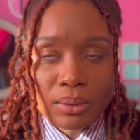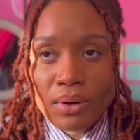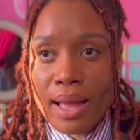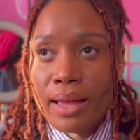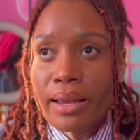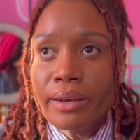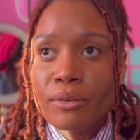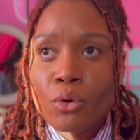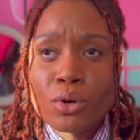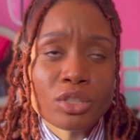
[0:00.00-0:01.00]
And of
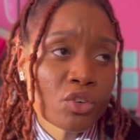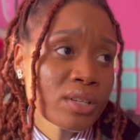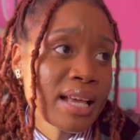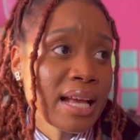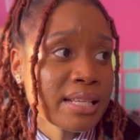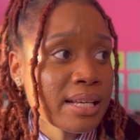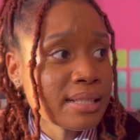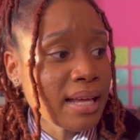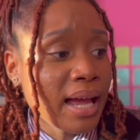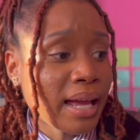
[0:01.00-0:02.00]
course, Chris has his
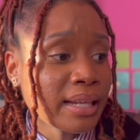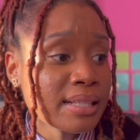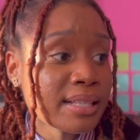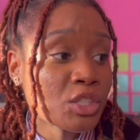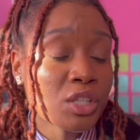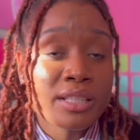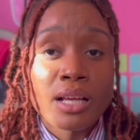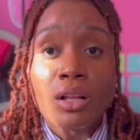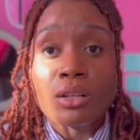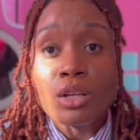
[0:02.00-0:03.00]
side. He said
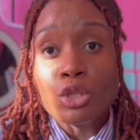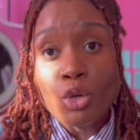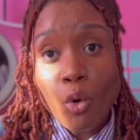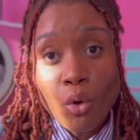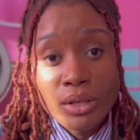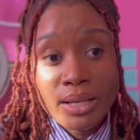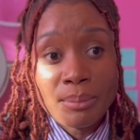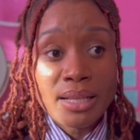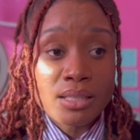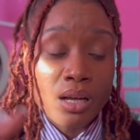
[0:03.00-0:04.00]
Giselle told him,
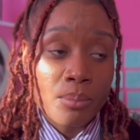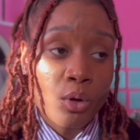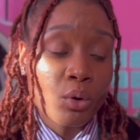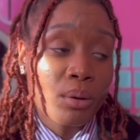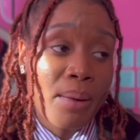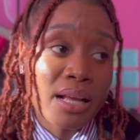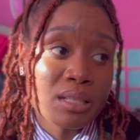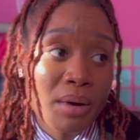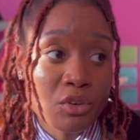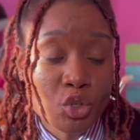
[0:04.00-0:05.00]
let's go back to
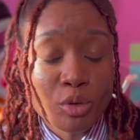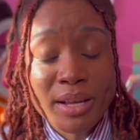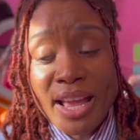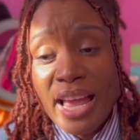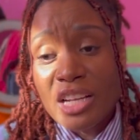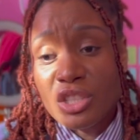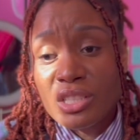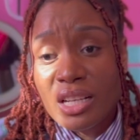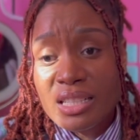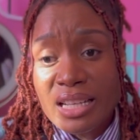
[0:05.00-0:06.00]
my room. And
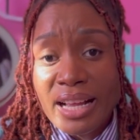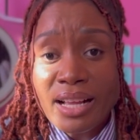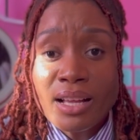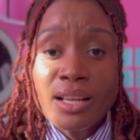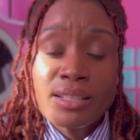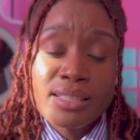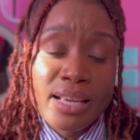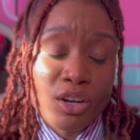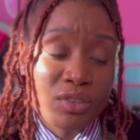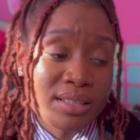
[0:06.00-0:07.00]
Giselle is like
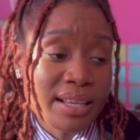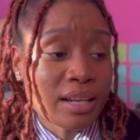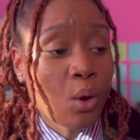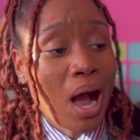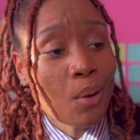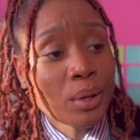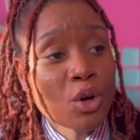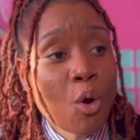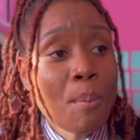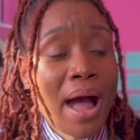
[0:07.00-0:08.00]
saying, Chris said, oh, I want to
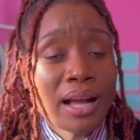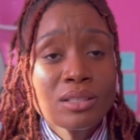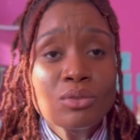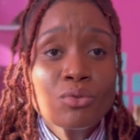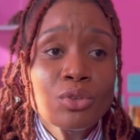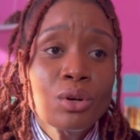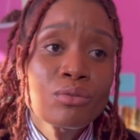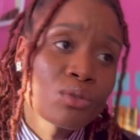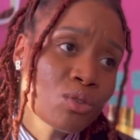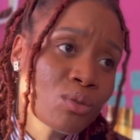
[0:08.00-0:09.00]
go back to your
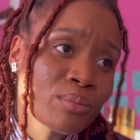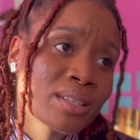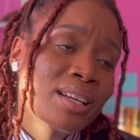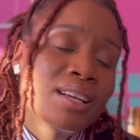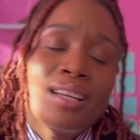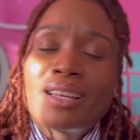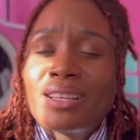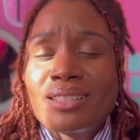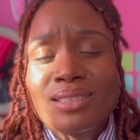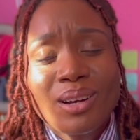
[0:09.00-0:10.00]
room.
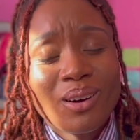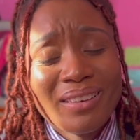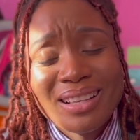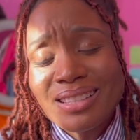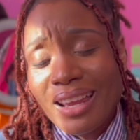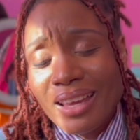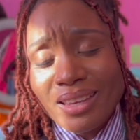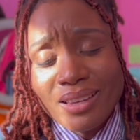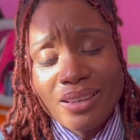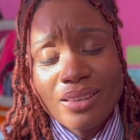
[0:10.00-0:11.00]
So it's like,
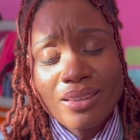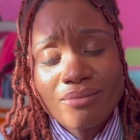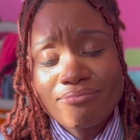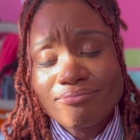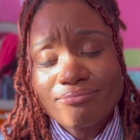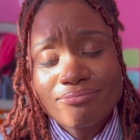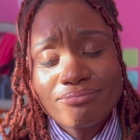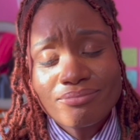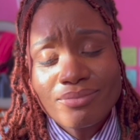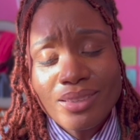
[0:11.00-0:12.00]

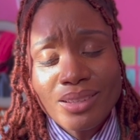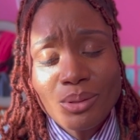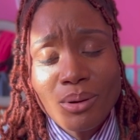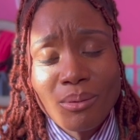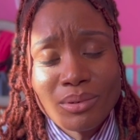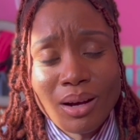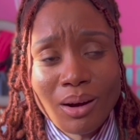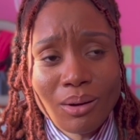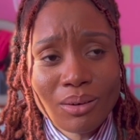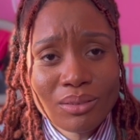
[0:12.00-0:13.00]
you don't
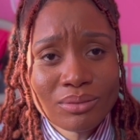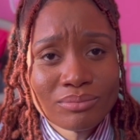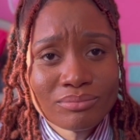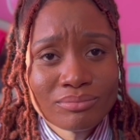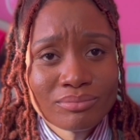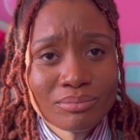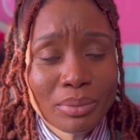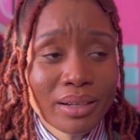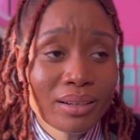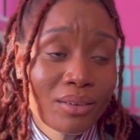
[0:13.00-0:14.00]
know.
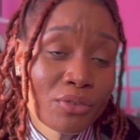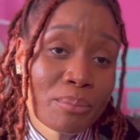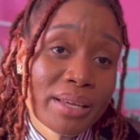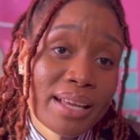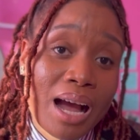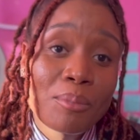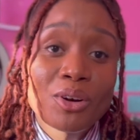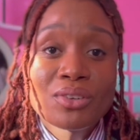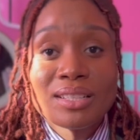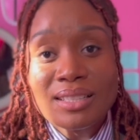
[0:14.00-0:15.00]
But for me, I'm on
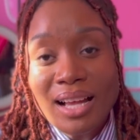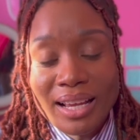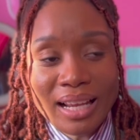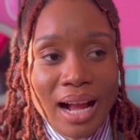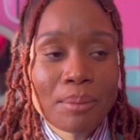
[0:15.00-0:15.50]
Chris's side. Like,